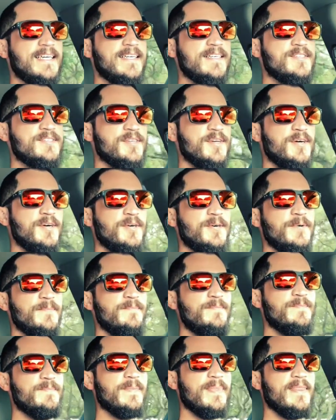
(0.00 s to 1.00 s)
So
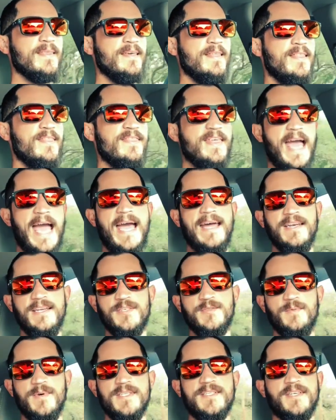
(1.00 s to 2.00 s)
that
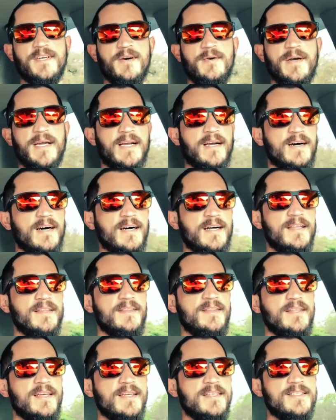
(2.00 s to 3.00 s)
is what's going
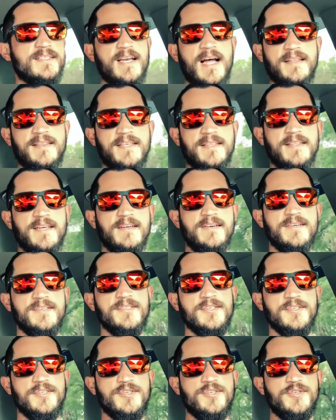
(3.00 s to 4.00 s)
on. It's not that there
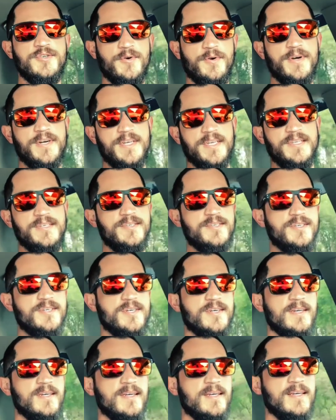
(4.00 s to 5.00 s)
is a
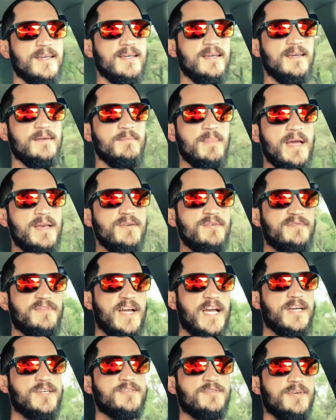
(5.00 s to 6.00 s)
shortage.
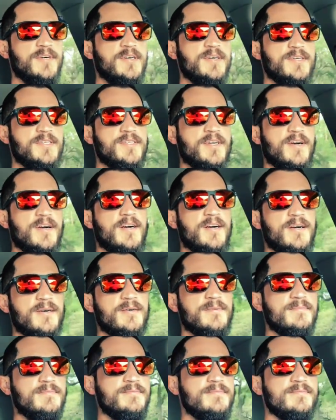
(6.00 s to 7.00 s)
Manufacturers
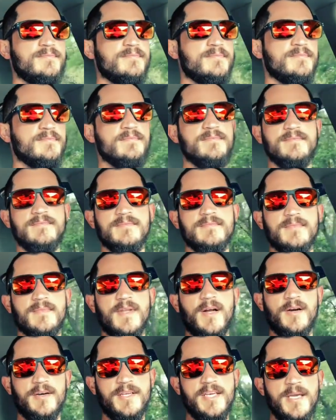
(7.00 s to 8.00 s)
are
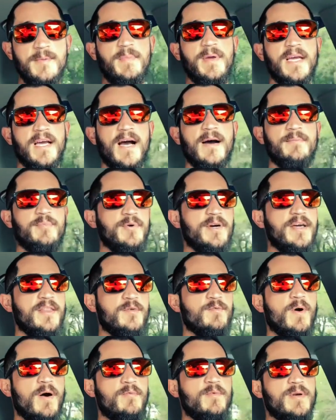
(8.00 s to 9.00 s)
keeping up
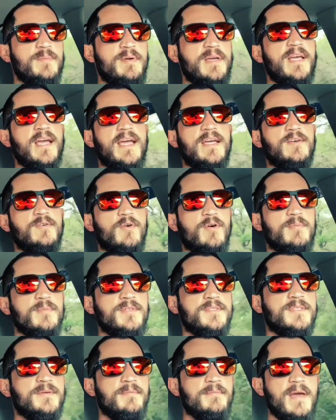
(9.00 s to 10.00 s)
with what would be a
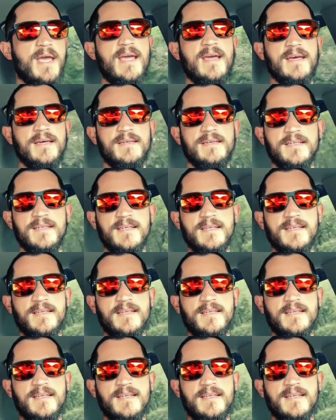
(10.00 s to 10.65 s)
normal demand,